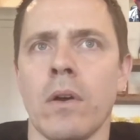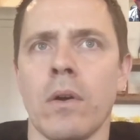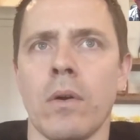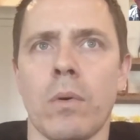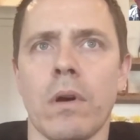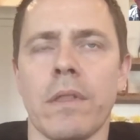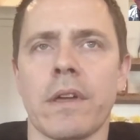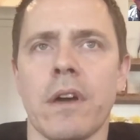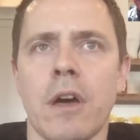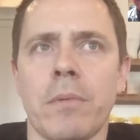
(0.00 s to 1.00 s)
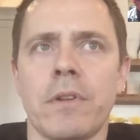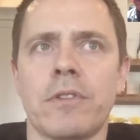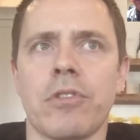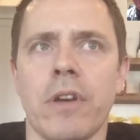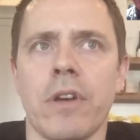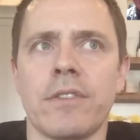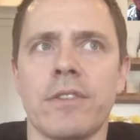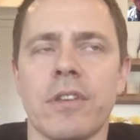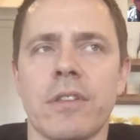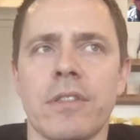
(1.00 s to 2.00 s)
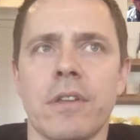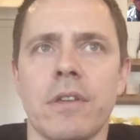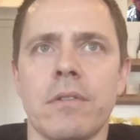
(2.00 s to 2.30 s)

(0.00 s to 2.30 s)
Well, the common traits that